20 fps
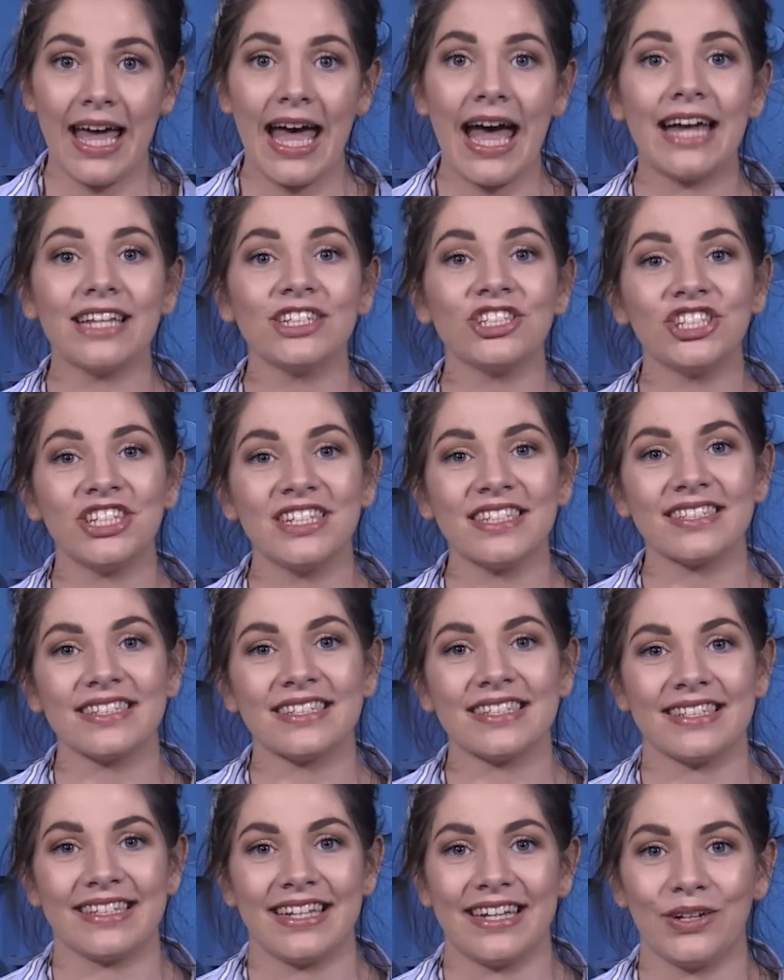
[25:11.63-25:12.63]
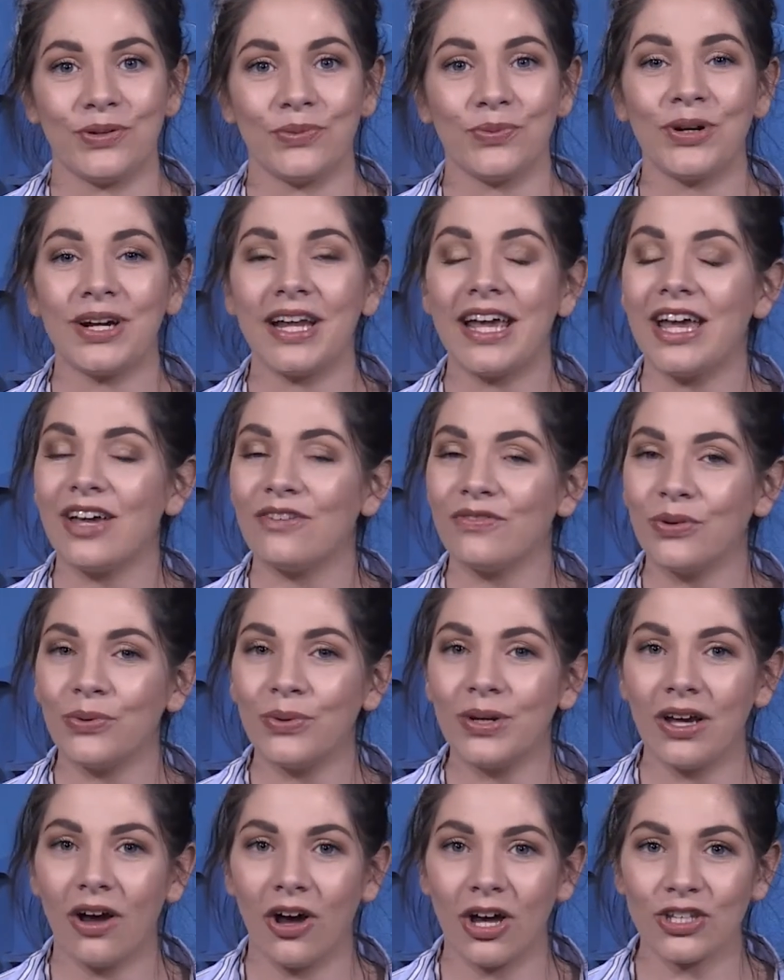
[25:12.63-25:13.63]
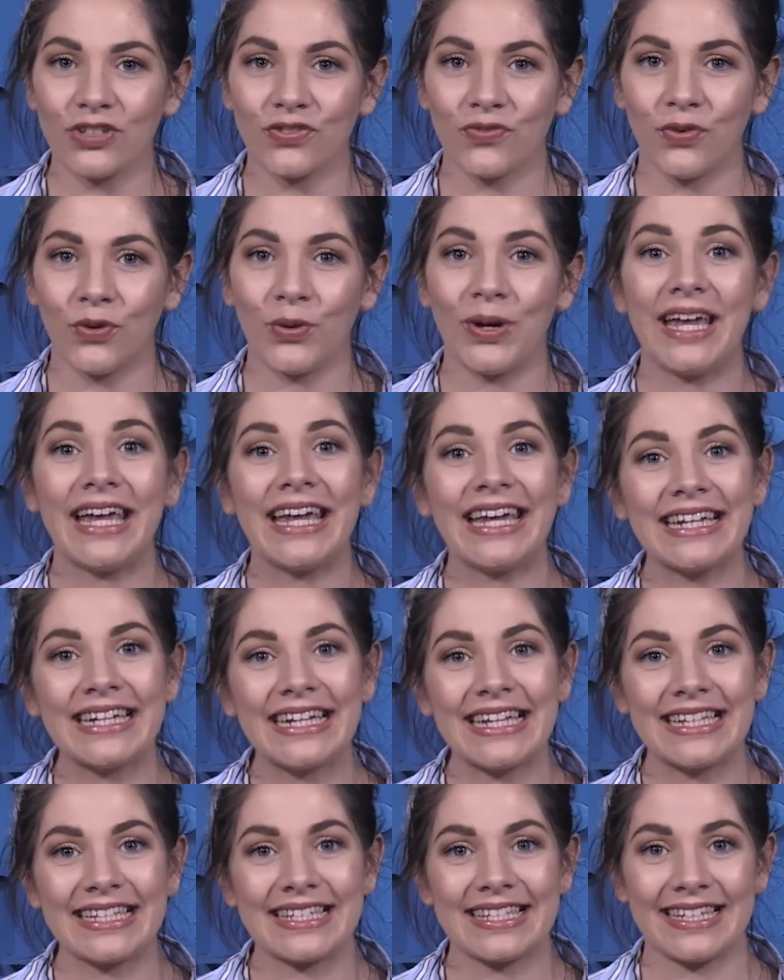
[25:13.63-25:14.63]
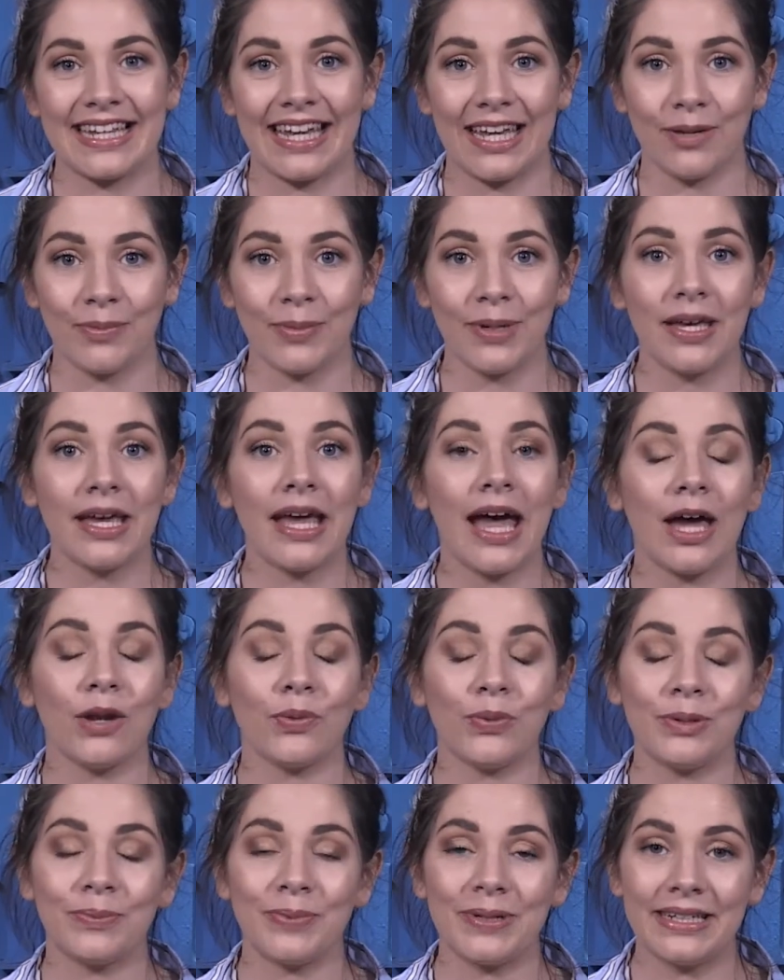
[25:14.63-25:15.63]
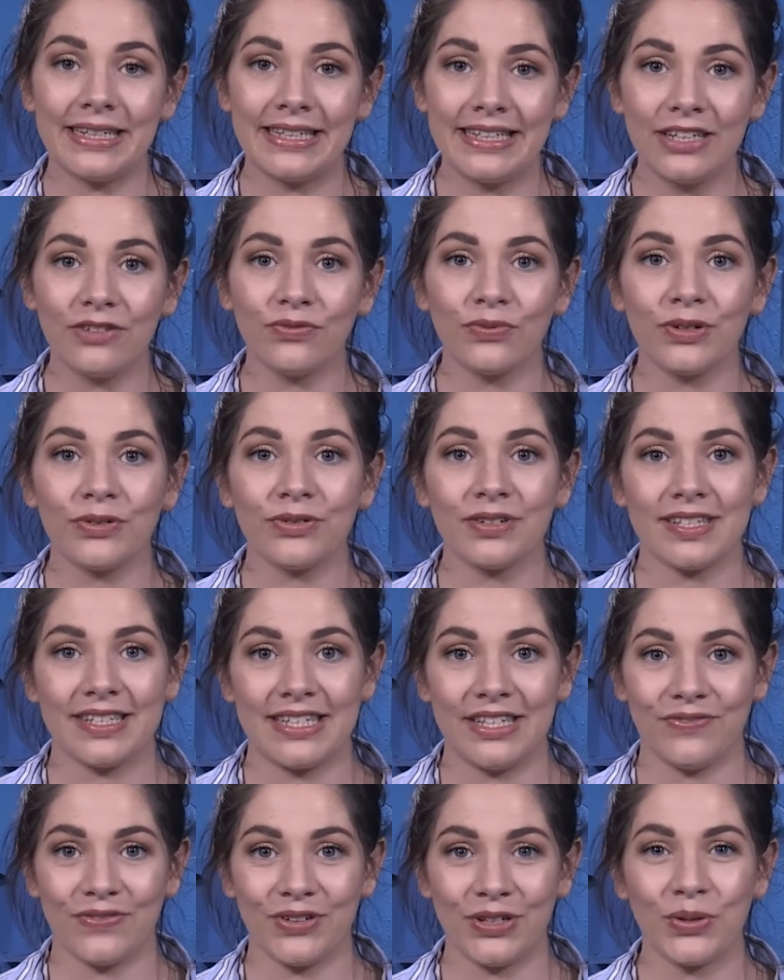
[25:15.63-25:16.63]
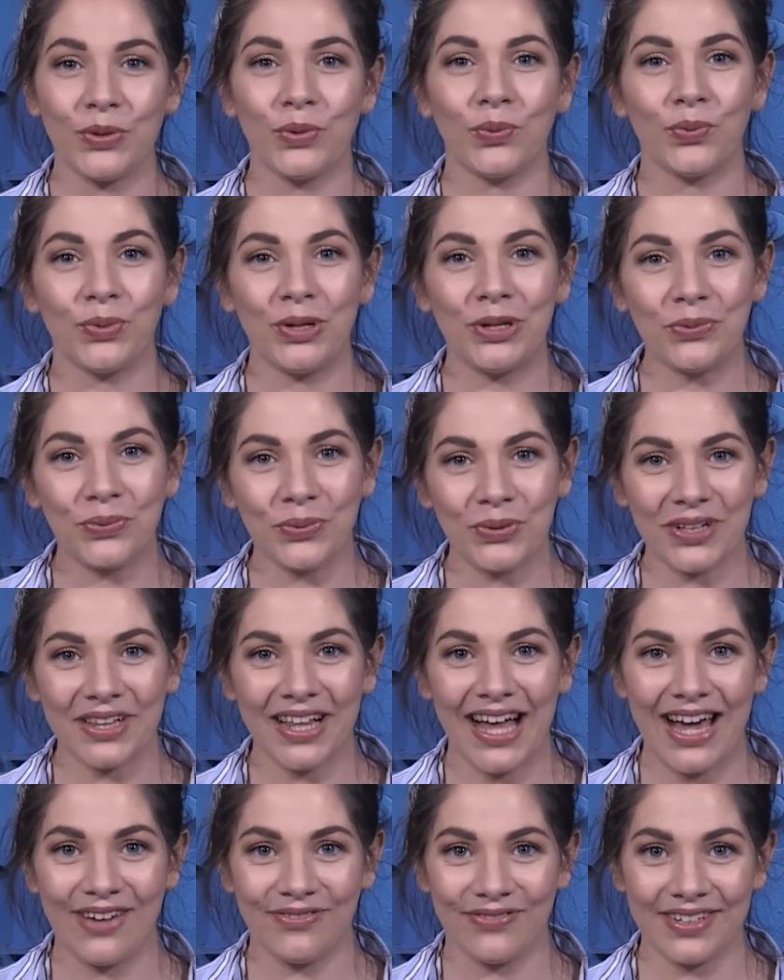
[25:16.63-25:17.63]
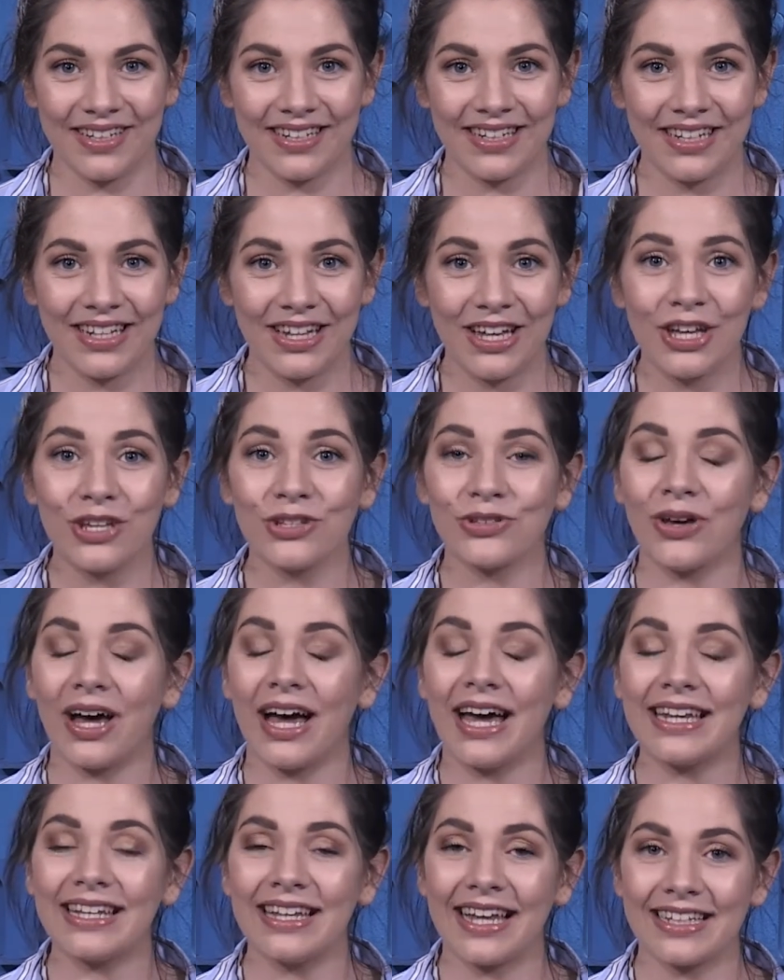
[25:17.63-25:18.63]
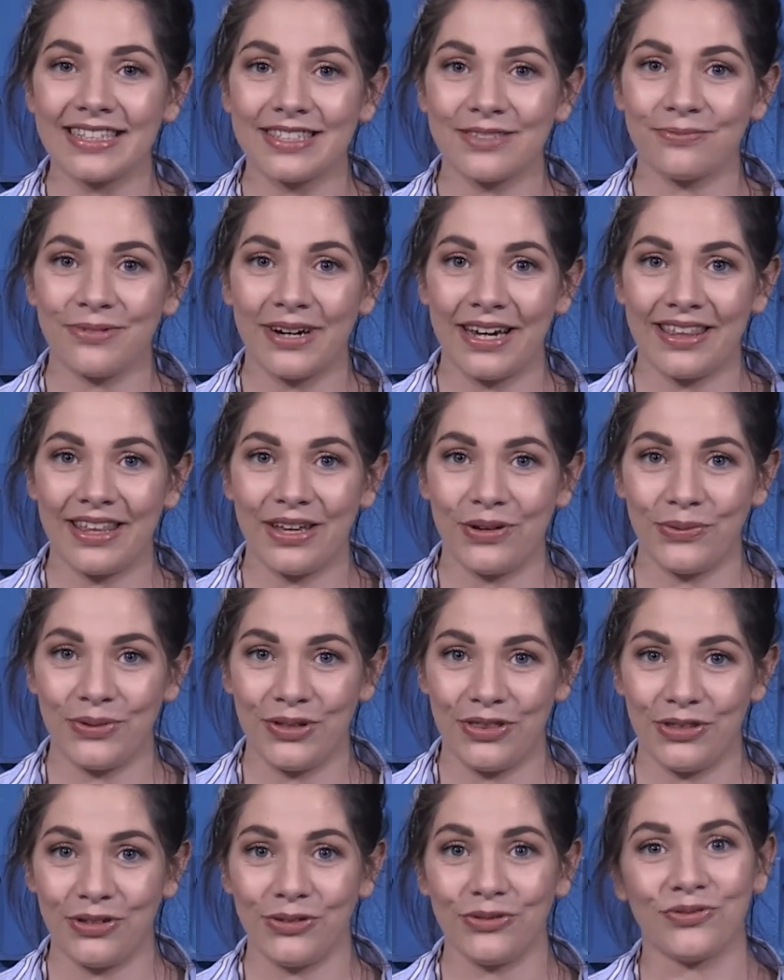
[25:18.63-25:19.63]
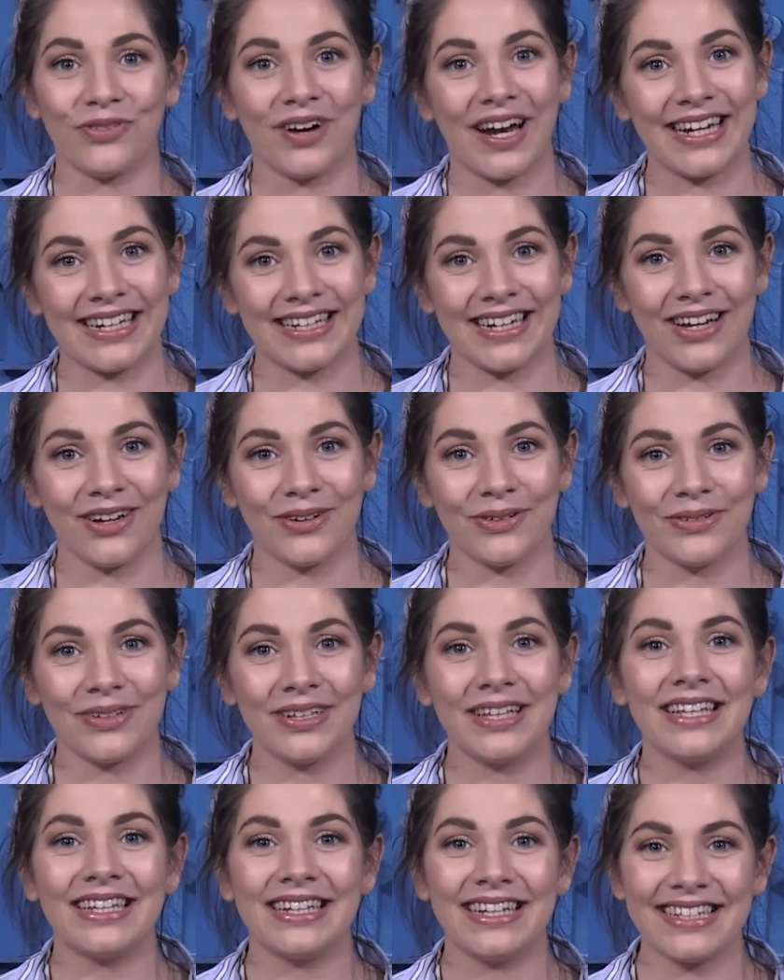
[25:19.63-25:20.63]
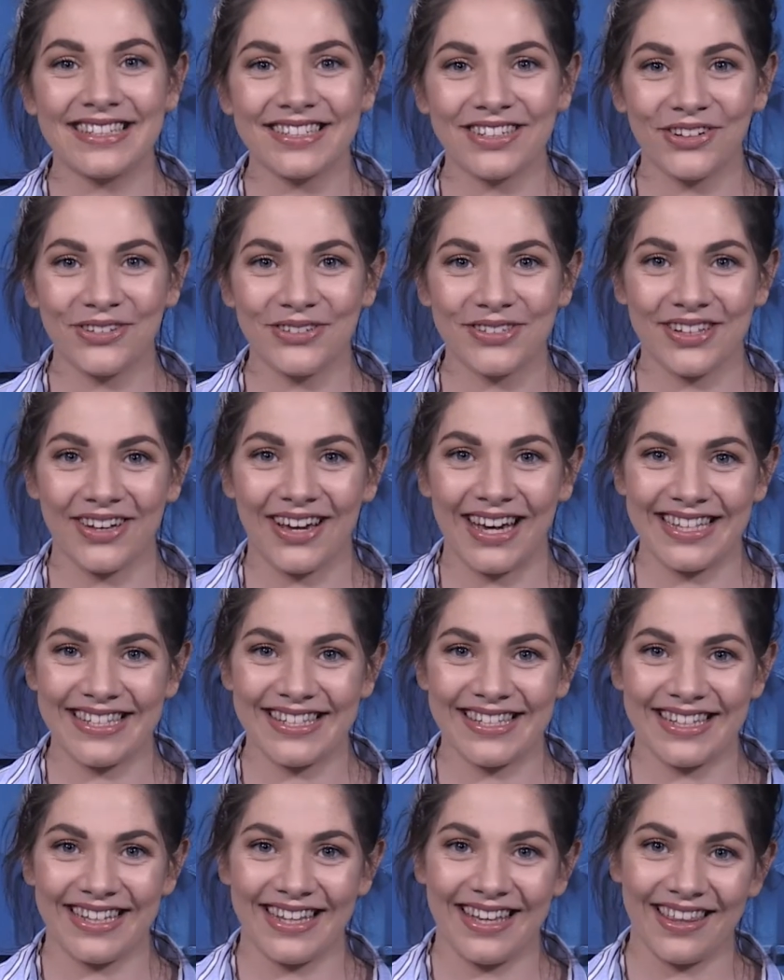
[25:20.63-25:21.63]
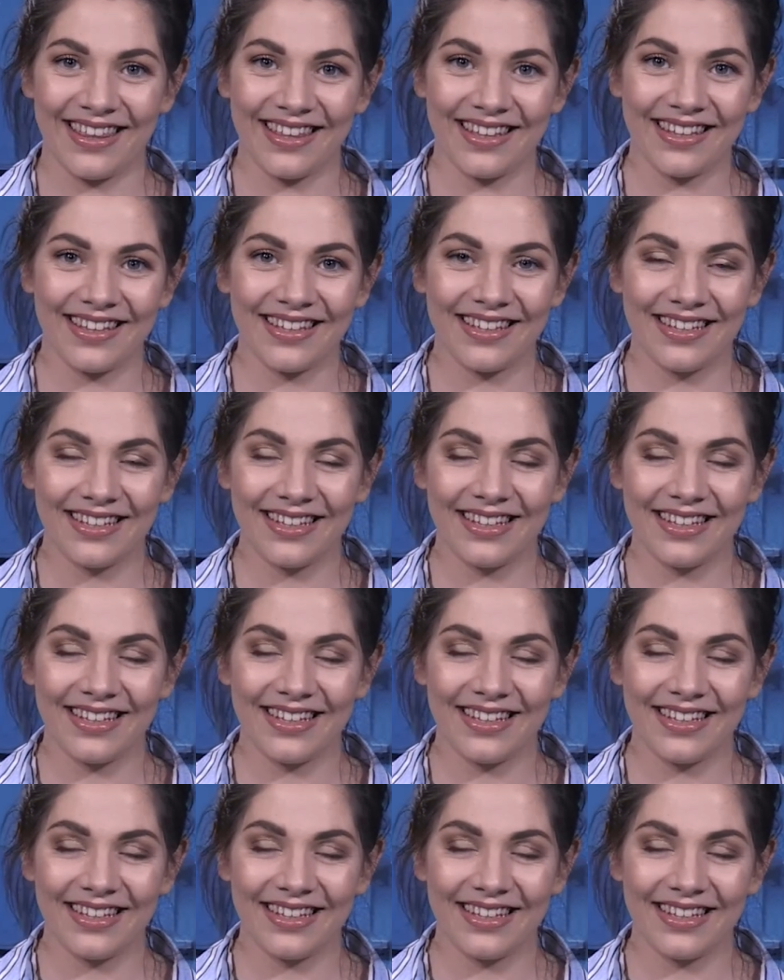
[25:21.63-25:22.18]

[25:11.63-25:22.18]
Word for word: And Jesus said, whatever we ask for in his name and we believe we receive it, we will have it. So I'd like to pray that with you right now. Let's close our eyes together.